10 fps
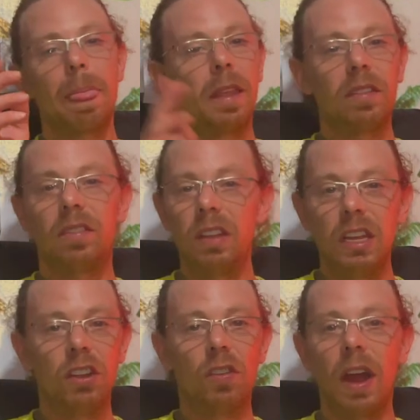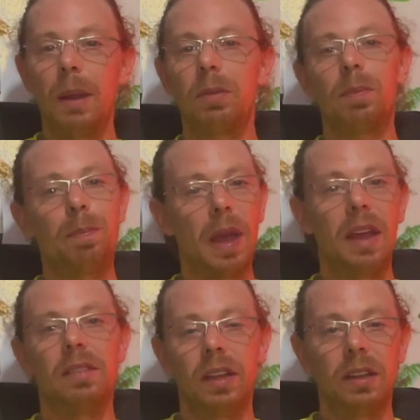sea grapes, bare
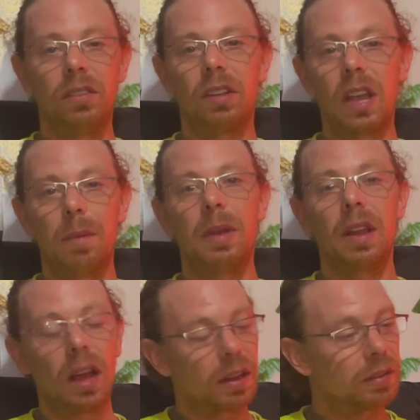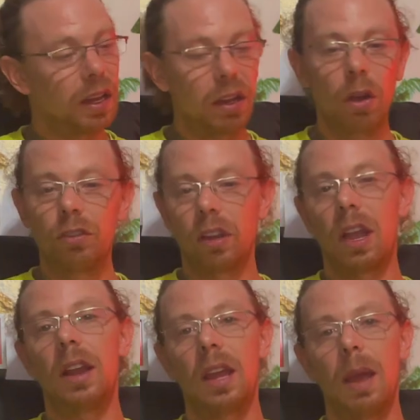things, you get me? Like I say, go check
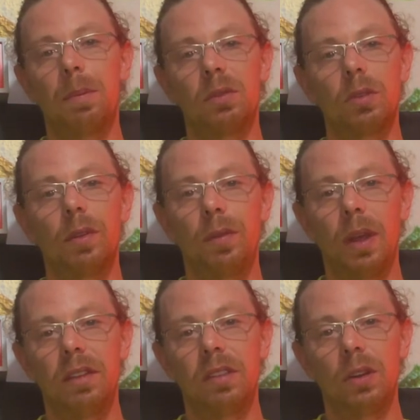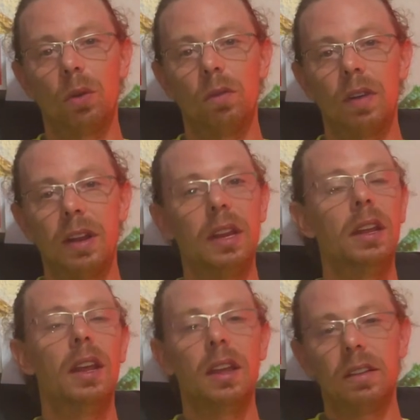out the episode if you ain't seen it
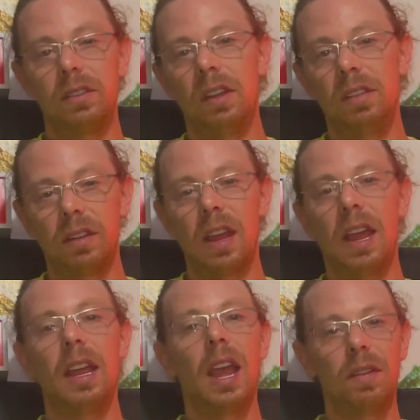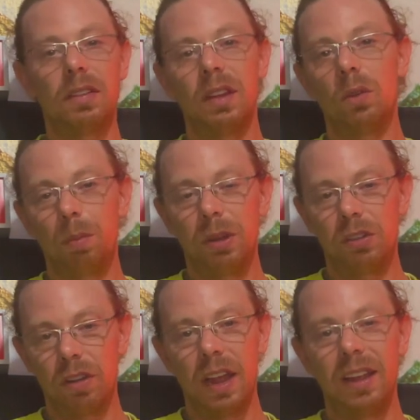already. Season 8, everything will be
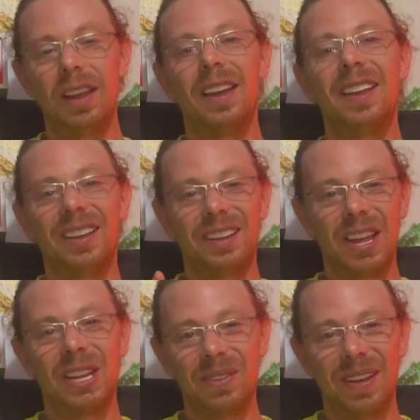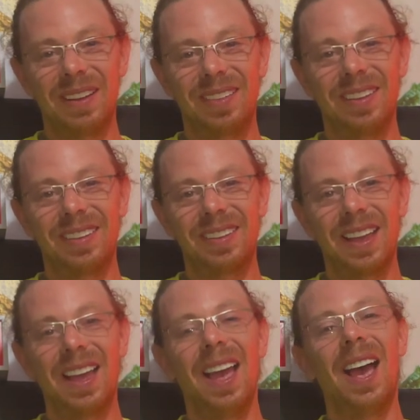great. You done the way the thing's
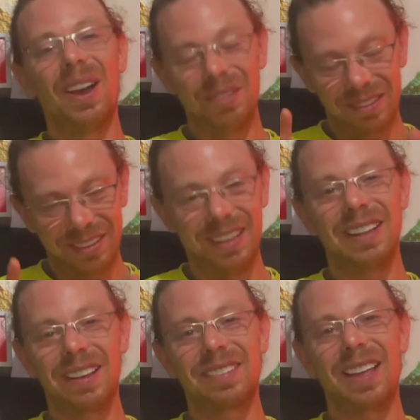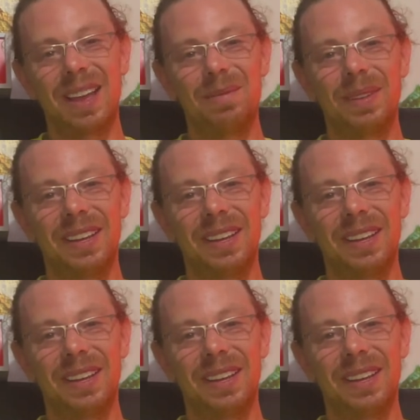set. I will see you next time.